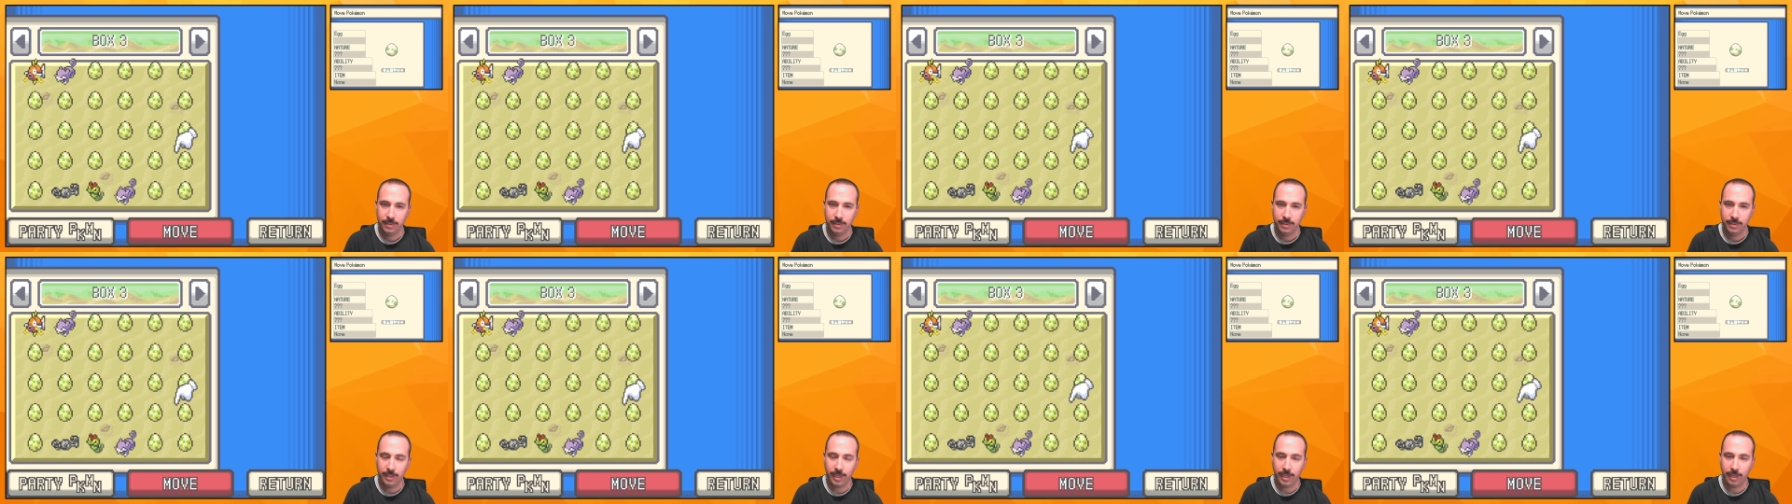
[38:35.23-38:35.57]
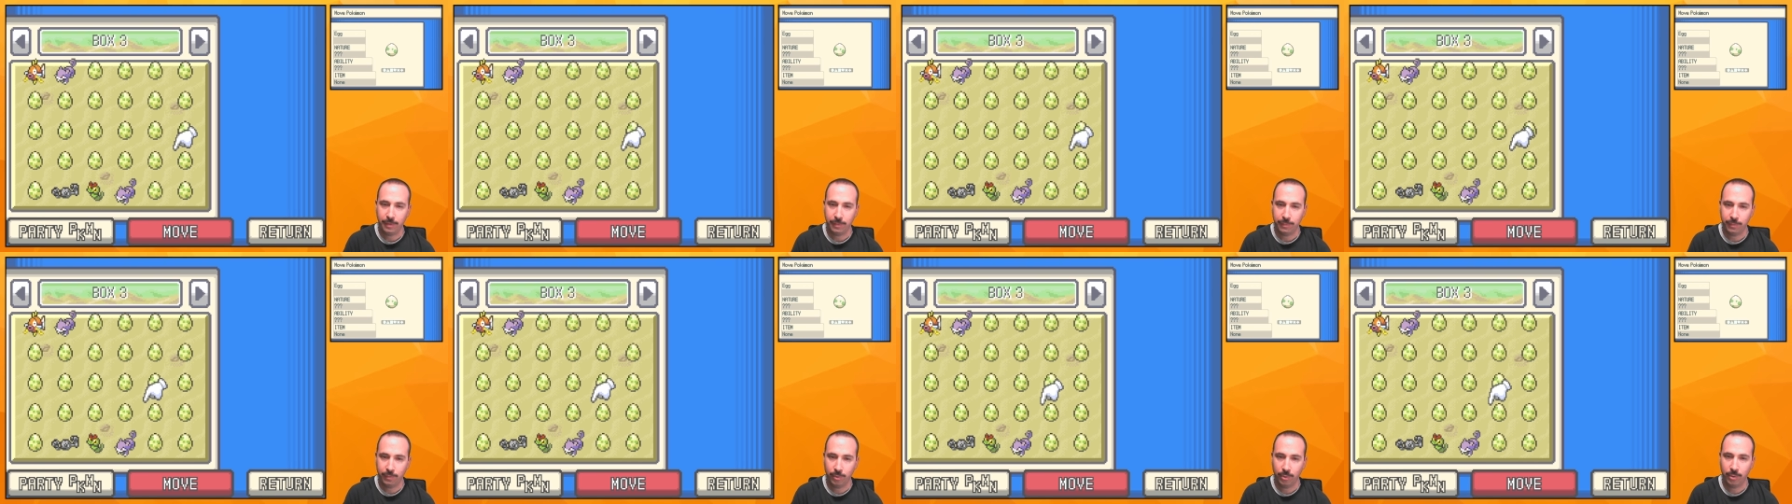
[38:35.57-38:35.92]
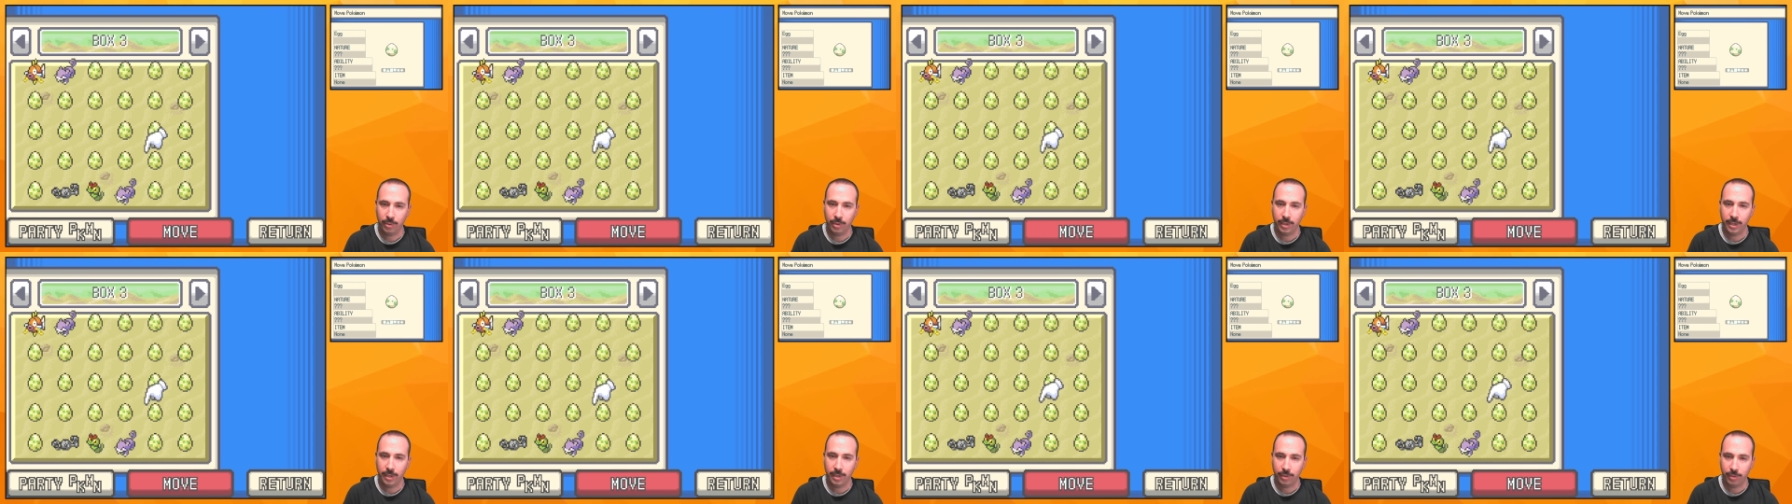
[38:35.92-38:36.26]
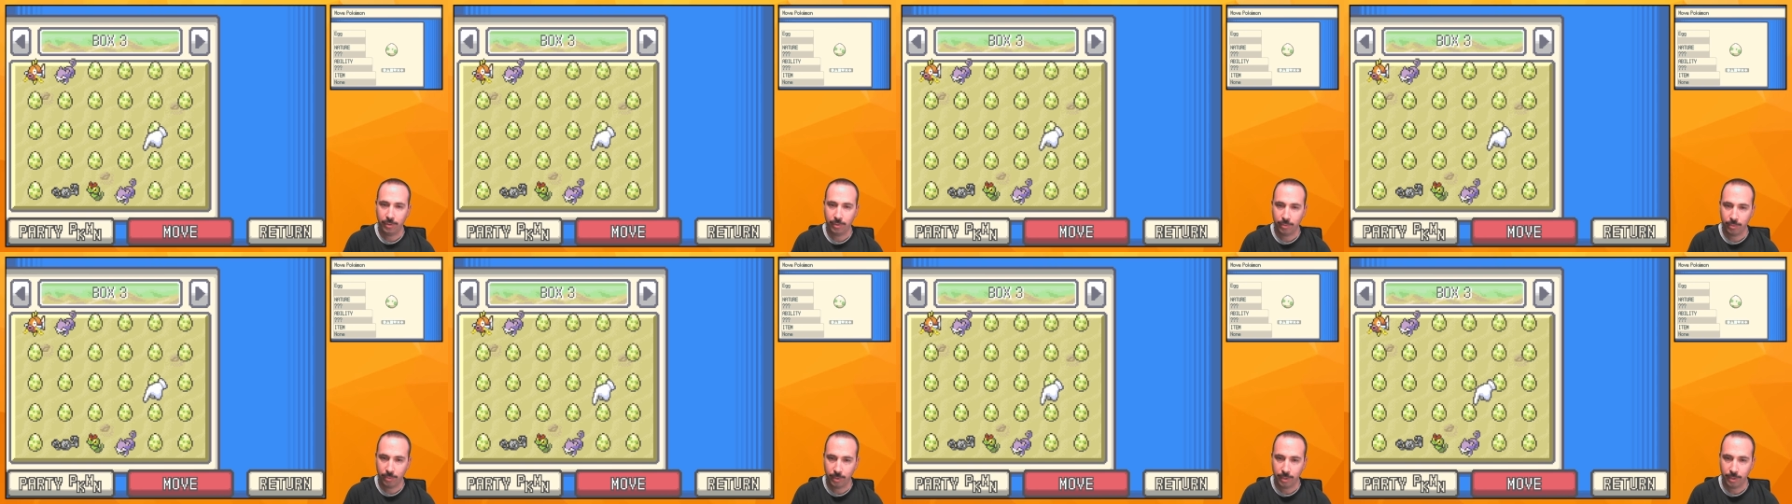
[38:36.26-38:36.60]
84,
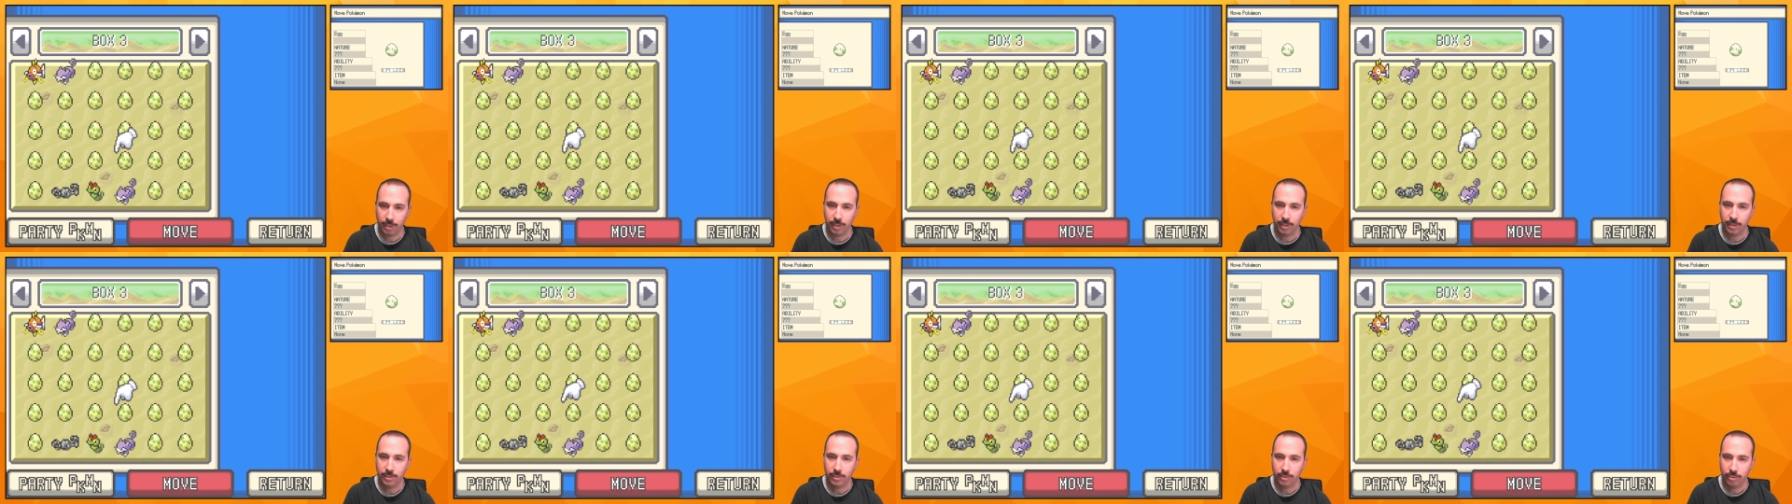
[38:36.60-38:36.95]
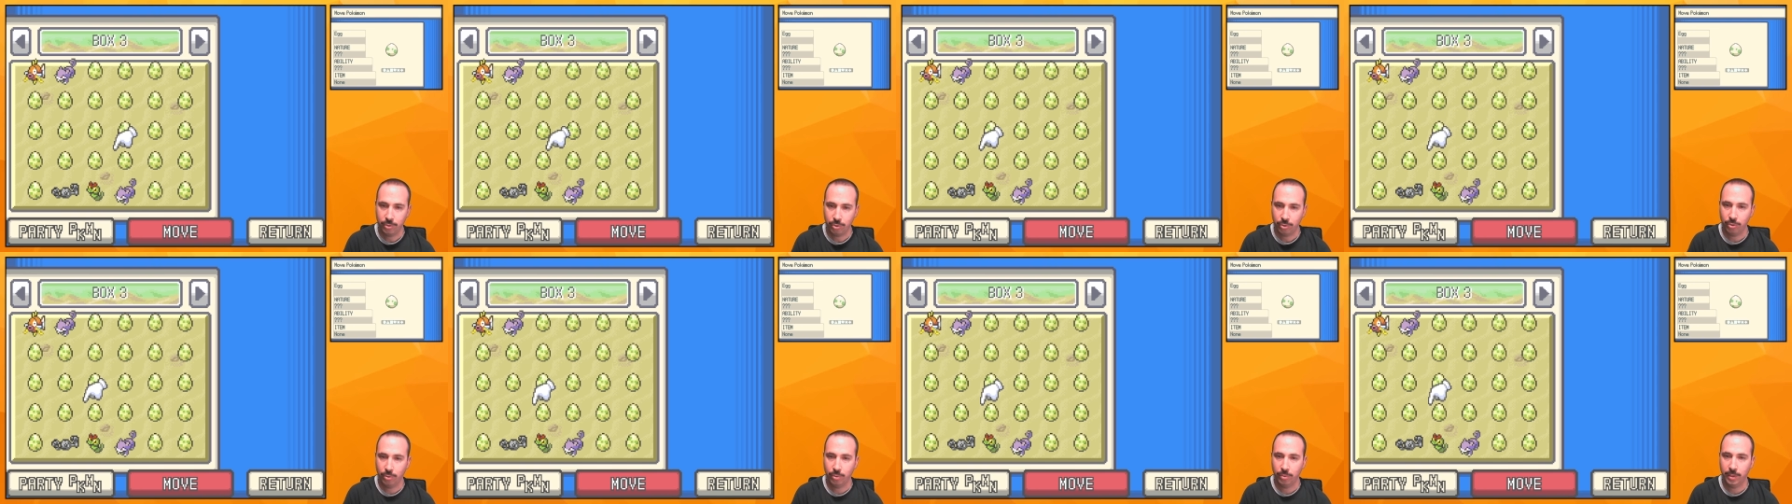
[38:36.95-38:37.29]
83, 2,